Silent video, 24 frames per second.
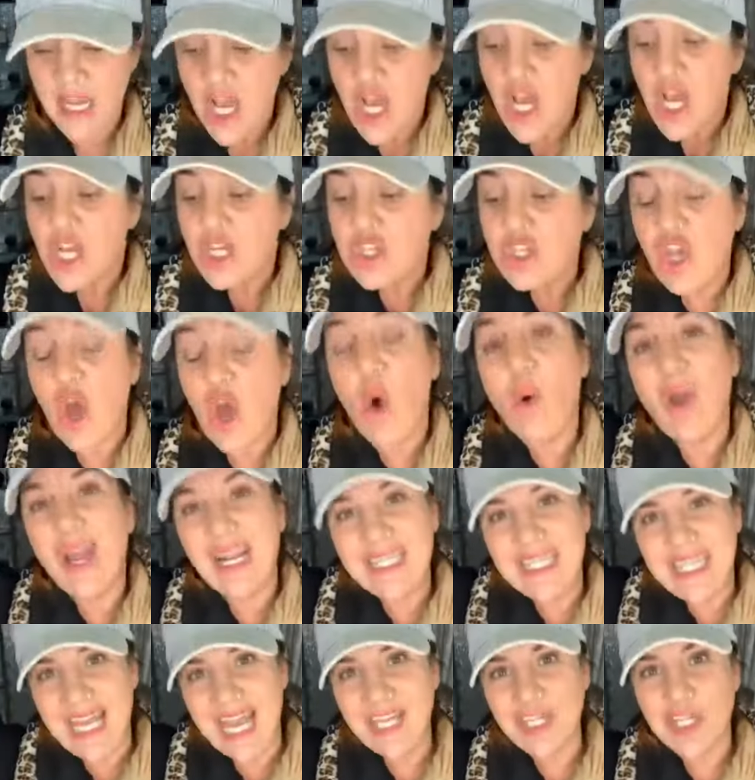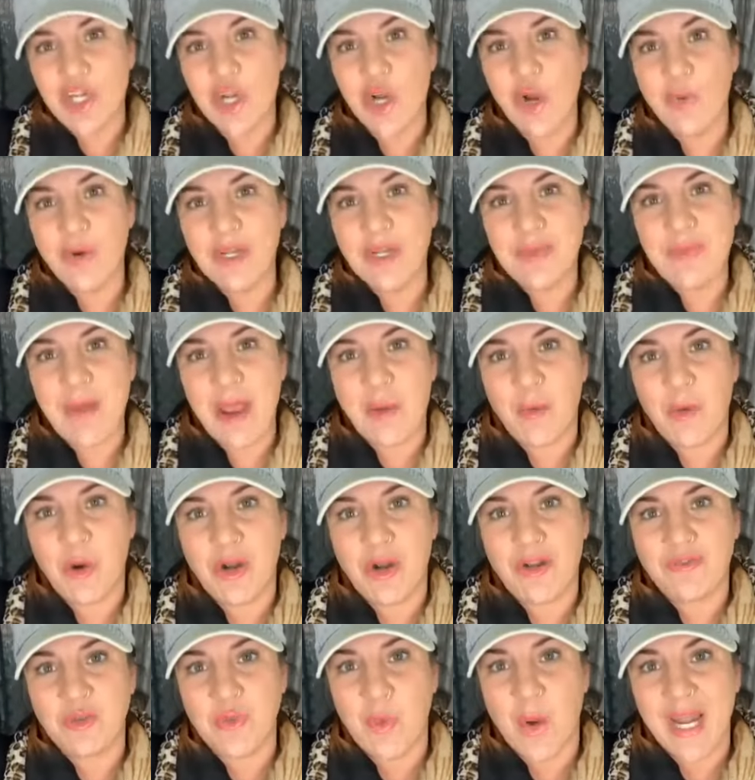So intentional was my word of
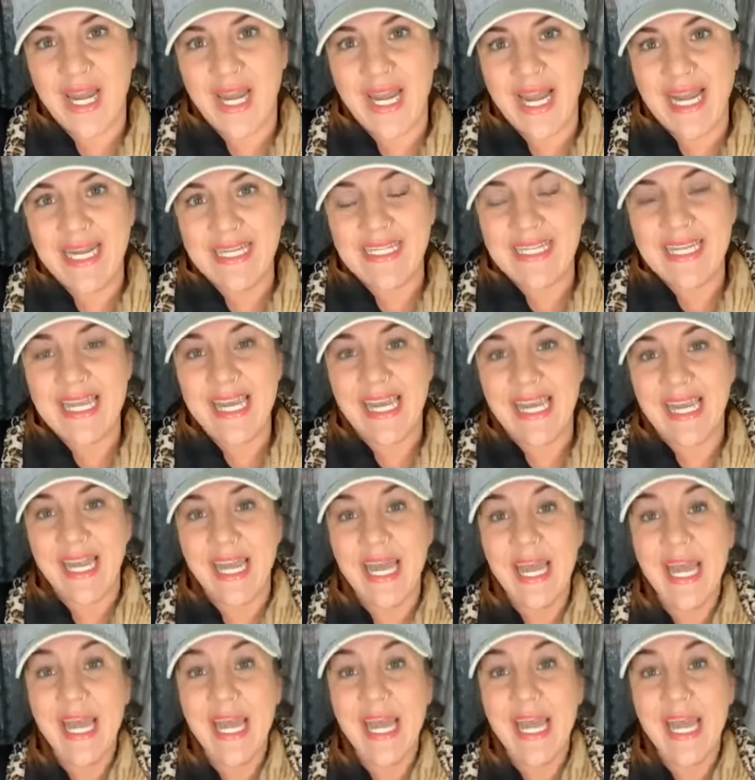2019.